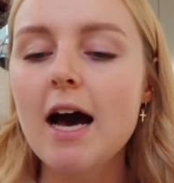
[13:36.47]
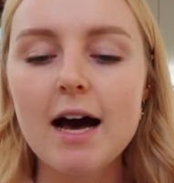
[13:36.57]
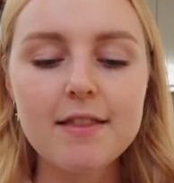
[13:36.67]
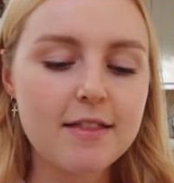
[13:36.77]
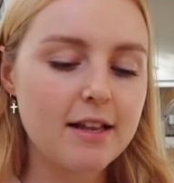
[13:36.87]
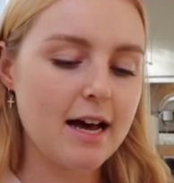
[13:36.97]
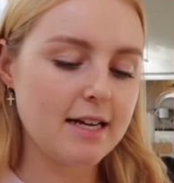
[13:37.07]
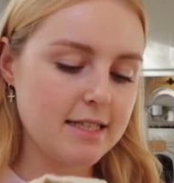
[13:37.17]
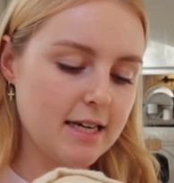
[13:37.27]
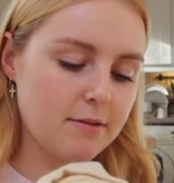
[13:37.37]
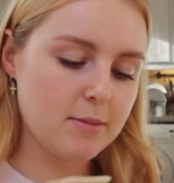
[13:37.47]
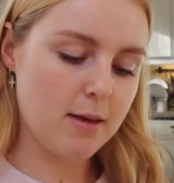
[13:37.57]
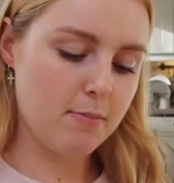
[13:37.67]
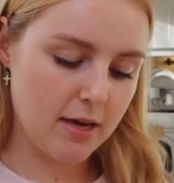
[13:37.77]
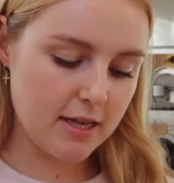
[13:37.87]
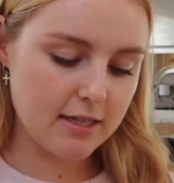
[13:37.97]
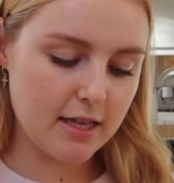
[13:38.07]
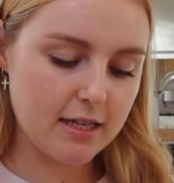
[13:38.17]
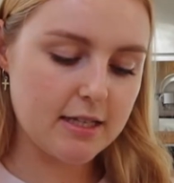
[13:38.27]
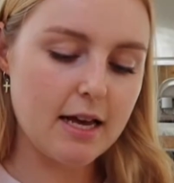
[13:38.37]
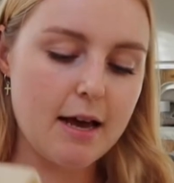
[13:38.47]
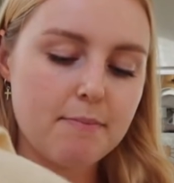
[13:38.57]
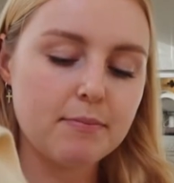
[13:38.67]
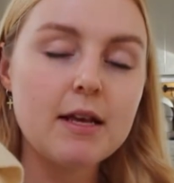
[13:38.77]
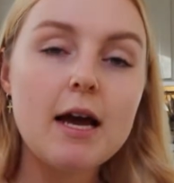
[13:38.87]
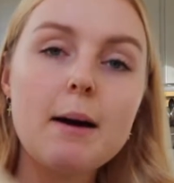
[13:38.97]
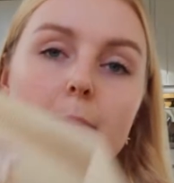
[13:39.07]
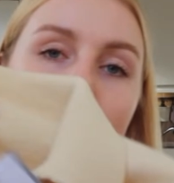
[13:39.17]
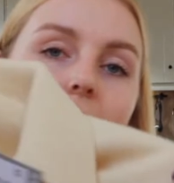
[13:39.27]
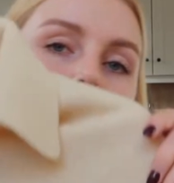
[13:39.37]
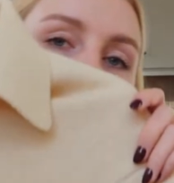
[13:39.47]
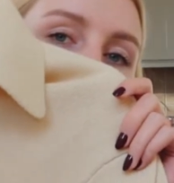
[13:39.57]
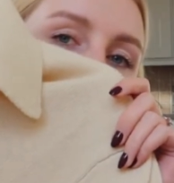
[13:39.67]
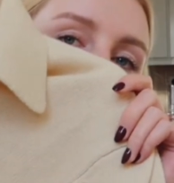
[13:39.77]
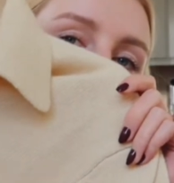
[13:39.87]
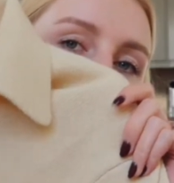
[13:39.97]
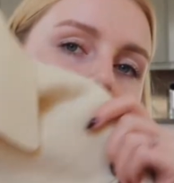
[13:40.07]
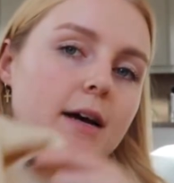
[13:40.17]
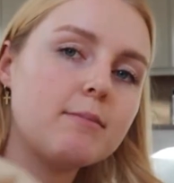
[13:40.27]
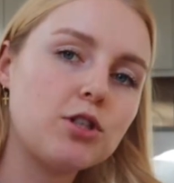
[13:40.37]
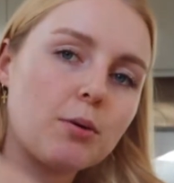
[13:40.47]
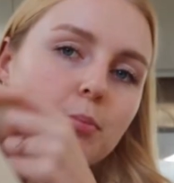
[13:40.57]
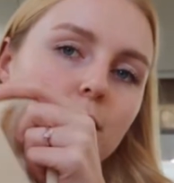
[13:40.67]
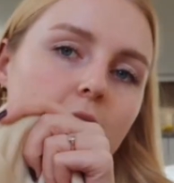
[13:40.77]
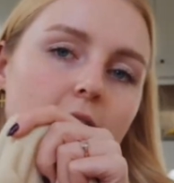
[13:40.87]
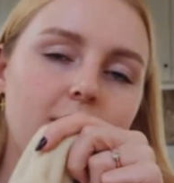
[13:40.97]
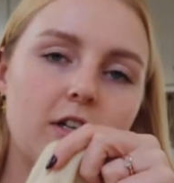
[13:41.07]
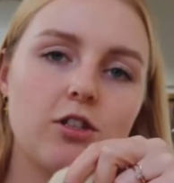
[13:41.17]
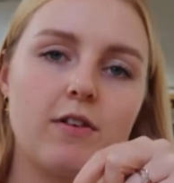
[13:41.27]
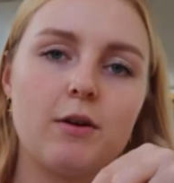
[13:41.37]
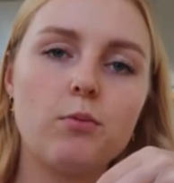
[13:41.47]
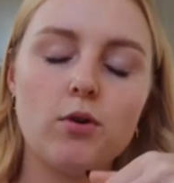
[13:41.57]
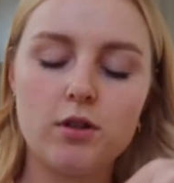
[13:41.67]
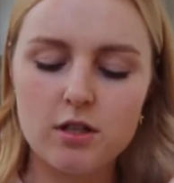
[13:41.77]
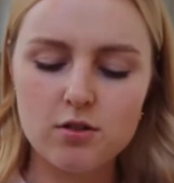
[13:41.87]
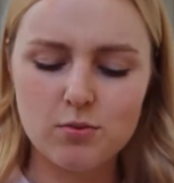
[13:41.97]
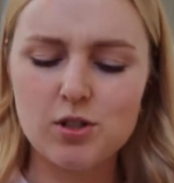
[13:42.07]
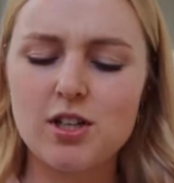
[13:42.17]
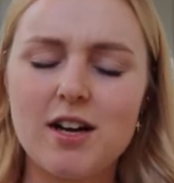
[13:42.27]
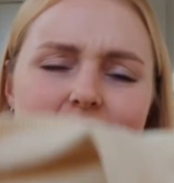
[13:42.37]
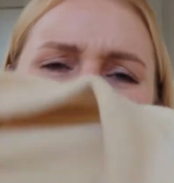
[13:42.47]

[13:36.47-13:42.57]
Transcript: And then the last thing I'm keeping is this pale yellow jumper. I've actually already worn this, and I